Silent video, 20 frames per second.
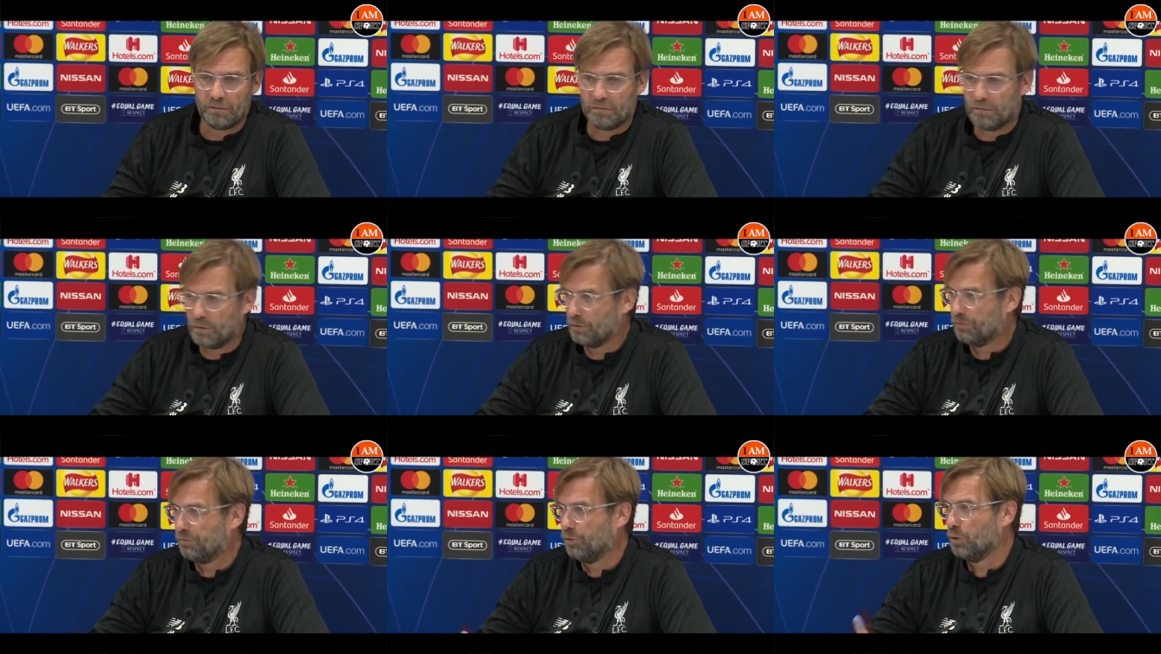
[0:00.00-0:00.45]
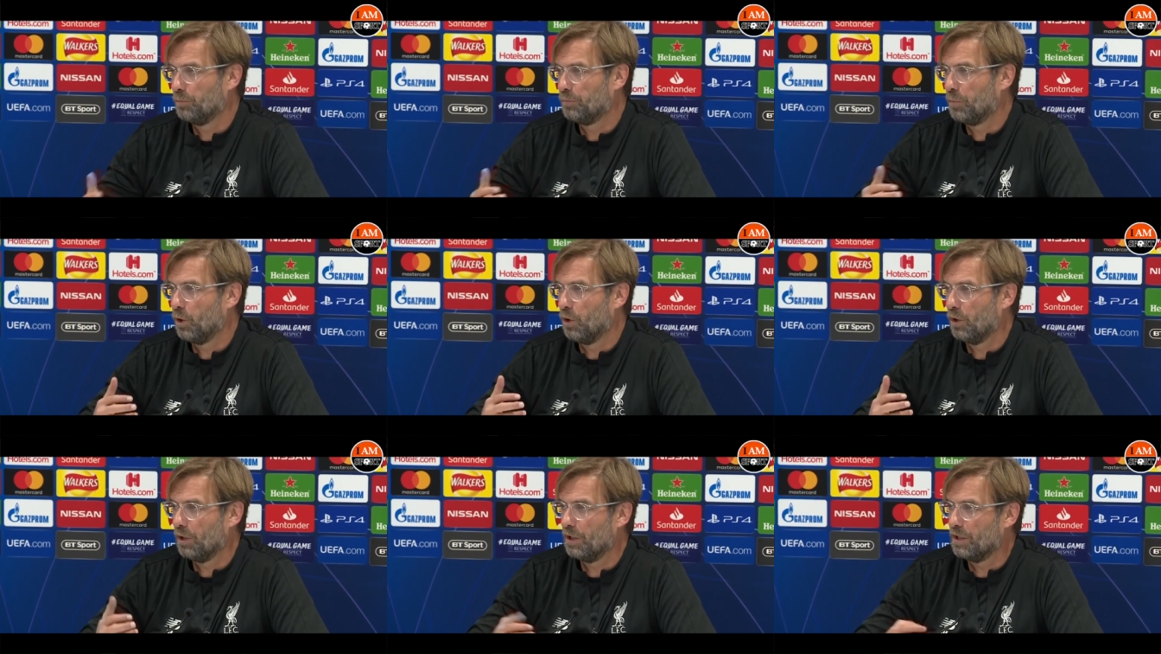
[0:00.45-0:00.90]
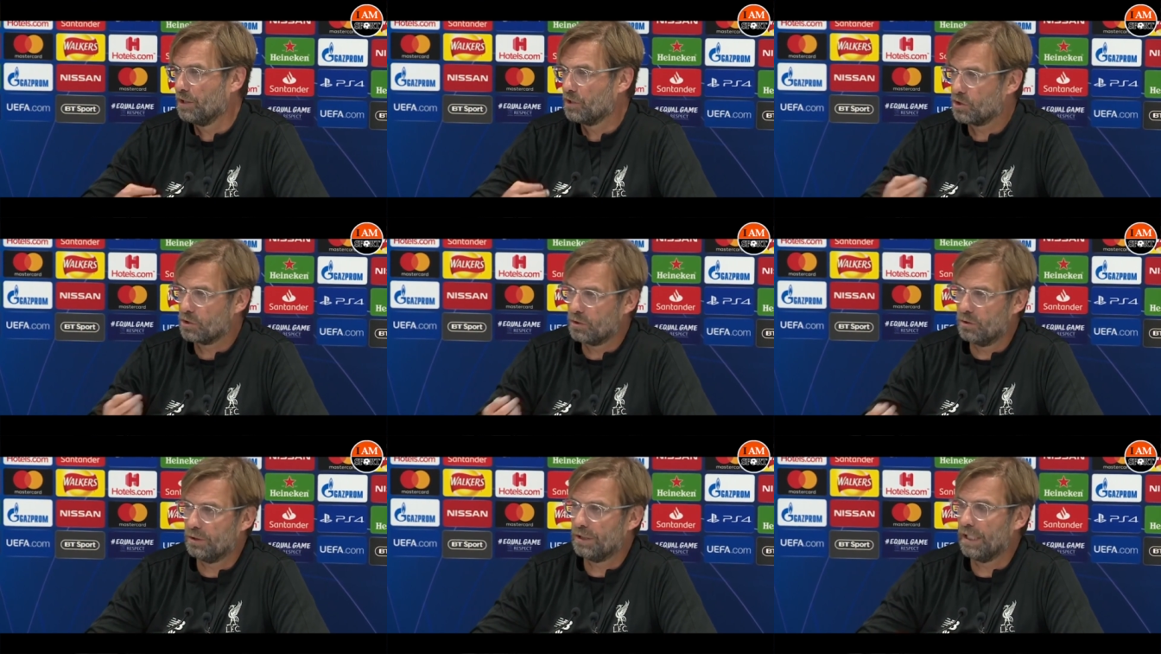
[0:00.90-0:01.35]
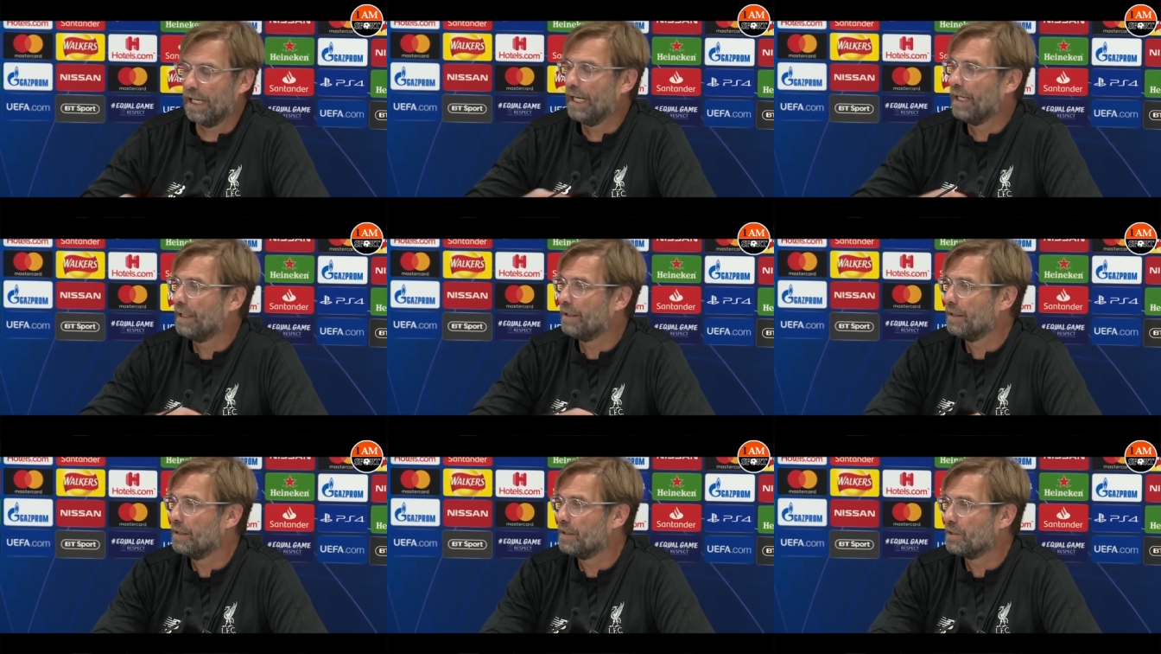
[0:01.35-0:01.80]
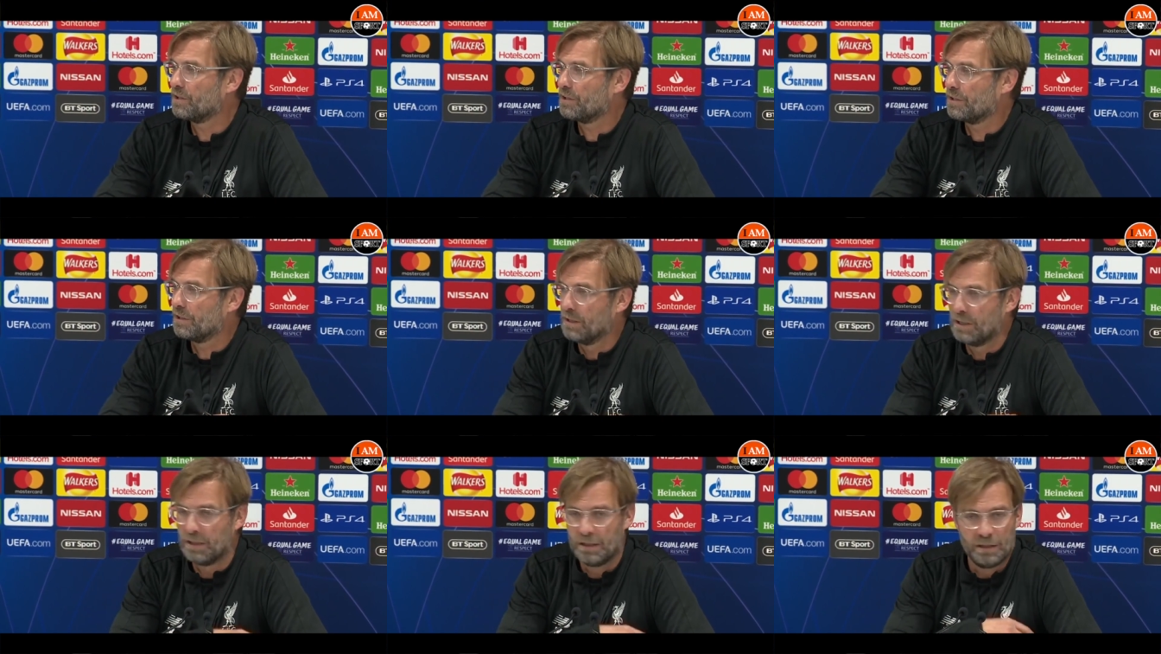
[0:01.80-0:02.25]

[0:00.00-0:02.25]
good footballers, good headers.